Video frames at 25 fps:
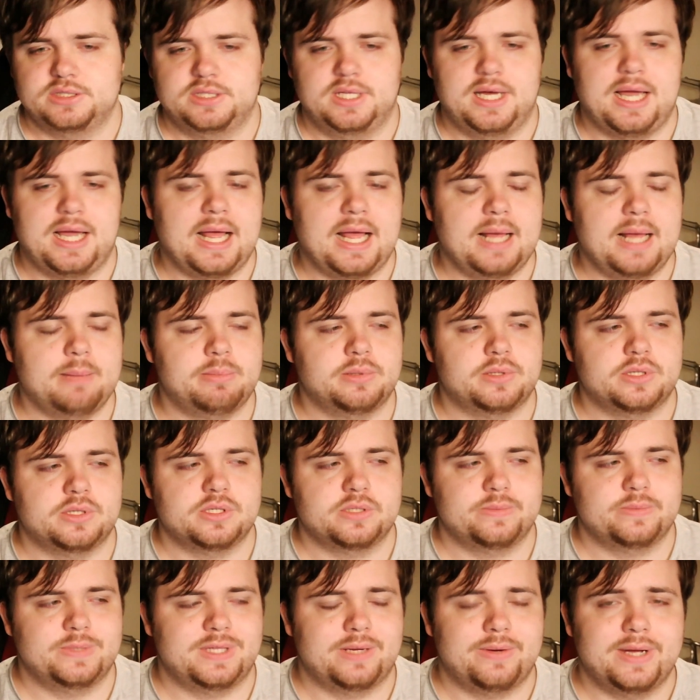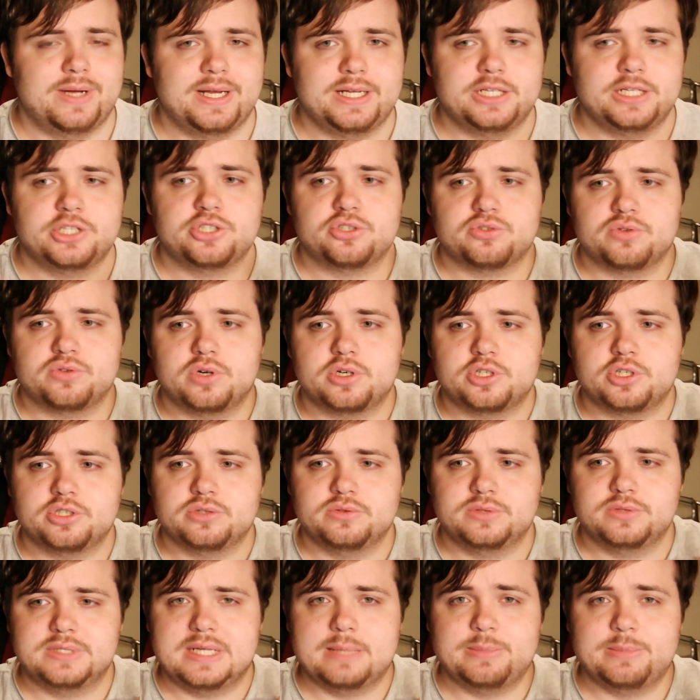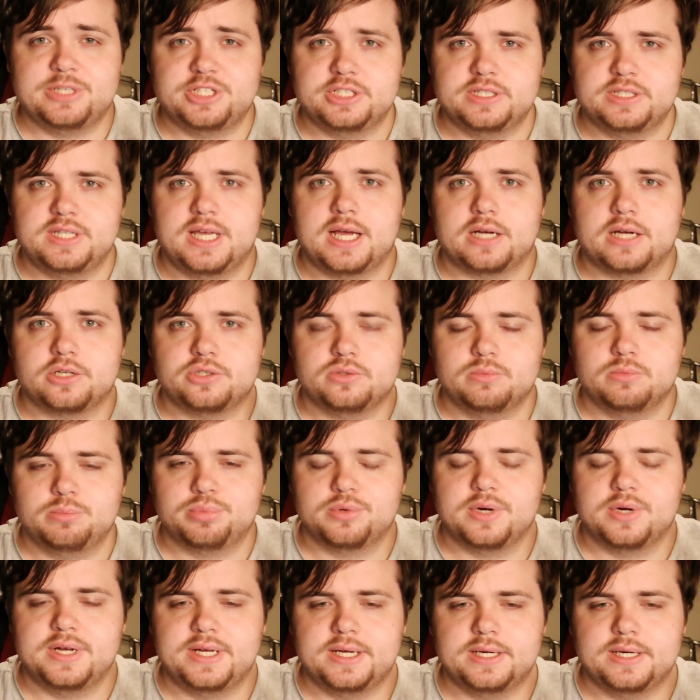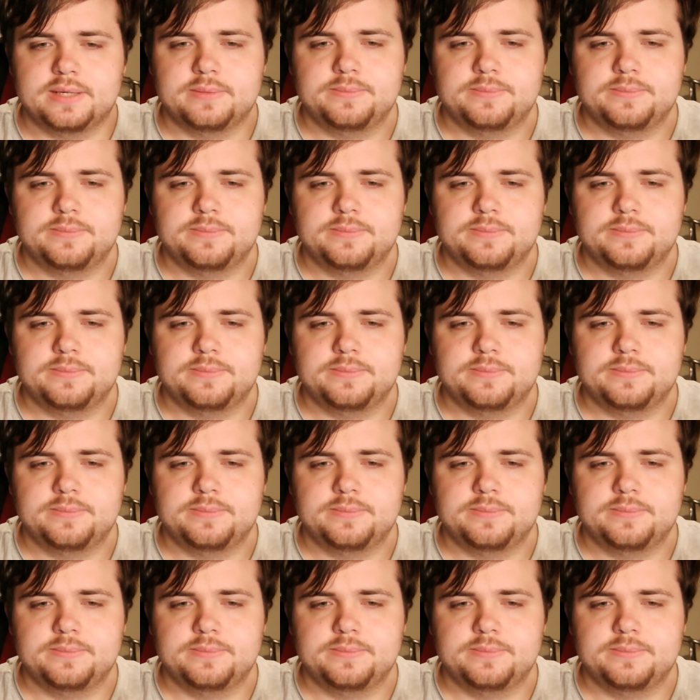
that happens without any structural damage in the actual brain.